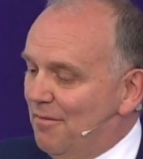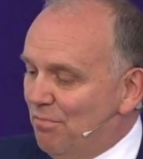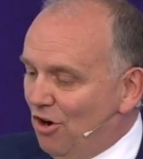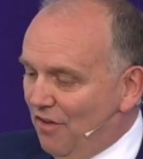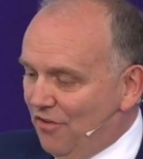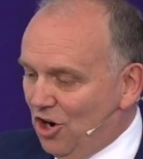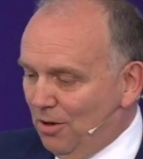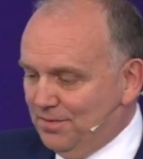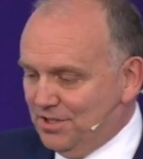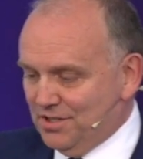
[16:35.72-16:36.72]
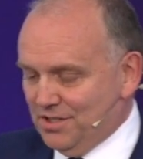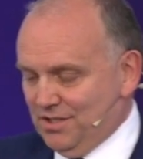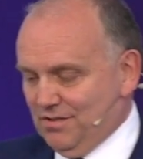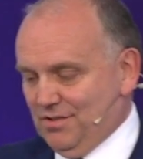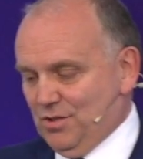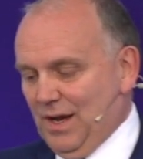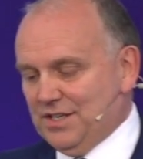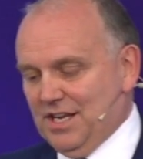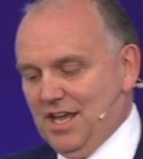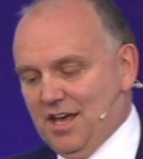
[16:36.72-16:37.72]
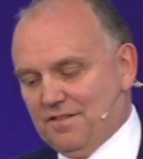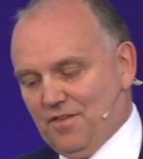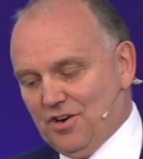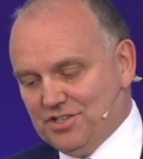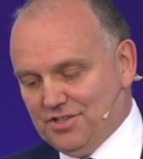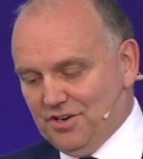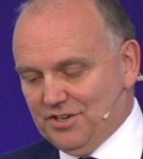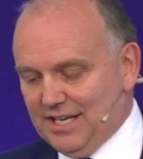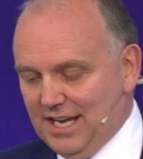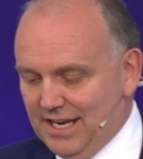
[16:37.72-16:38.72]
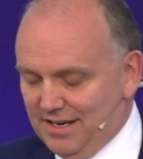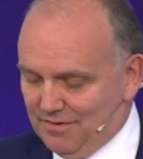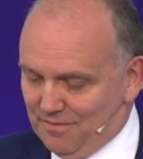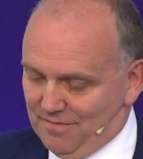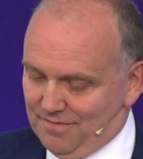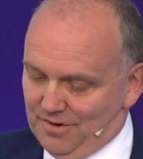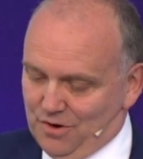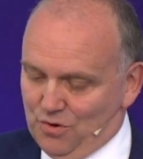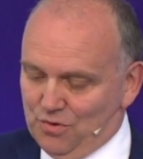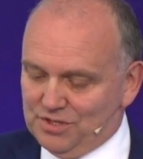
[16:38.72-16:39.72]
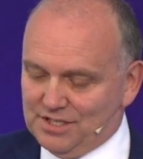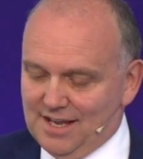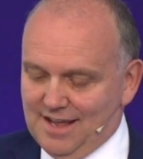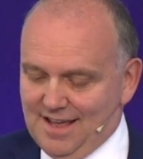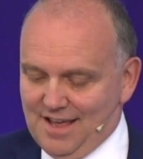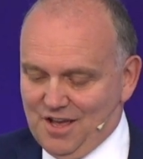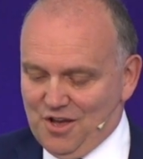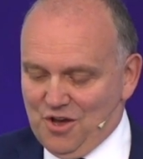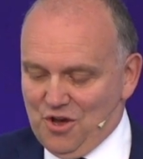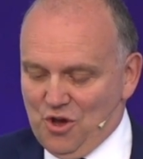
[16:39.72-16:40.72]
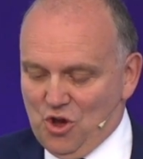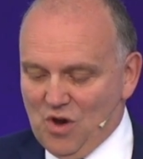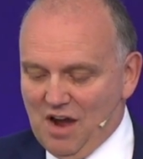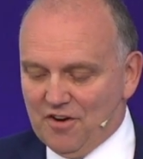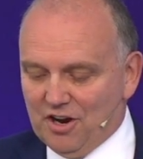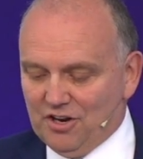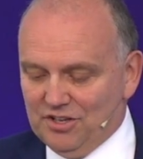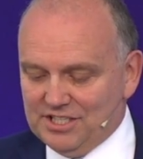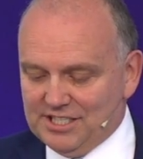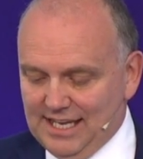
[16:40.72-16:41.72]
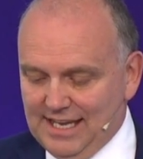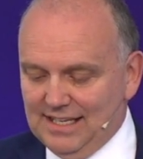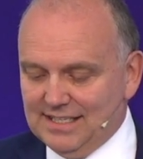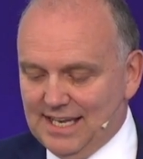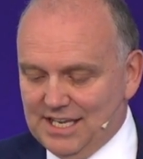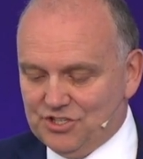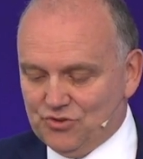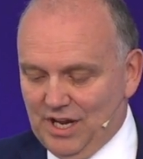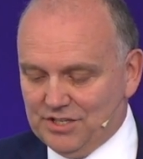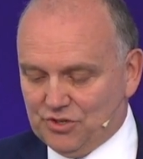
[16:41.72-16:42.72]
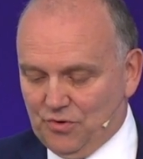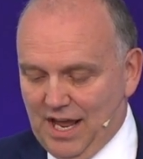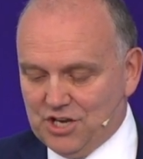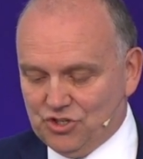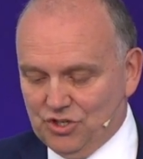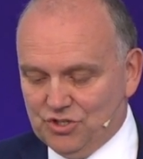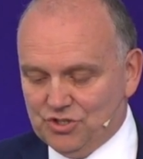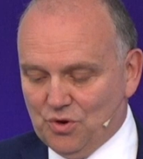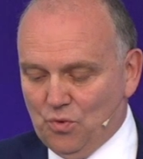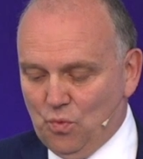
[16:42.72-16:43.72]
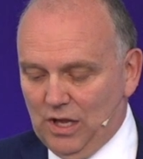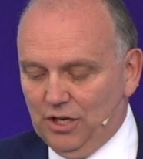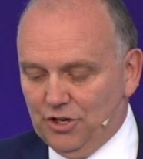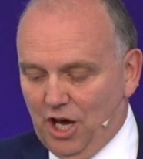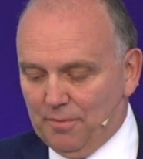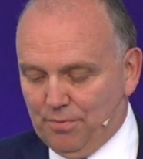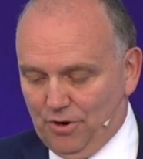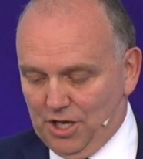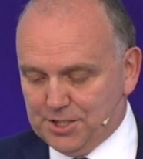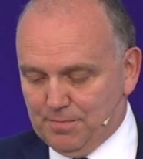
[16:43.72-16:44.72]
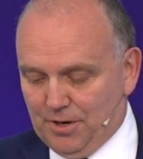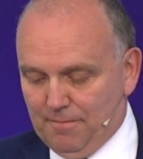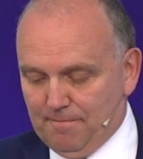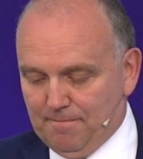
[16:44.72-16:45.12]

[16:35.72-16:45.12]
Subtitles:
Proverbs 28 verse 13 goes, whoever conceals his transgressions will not prosper,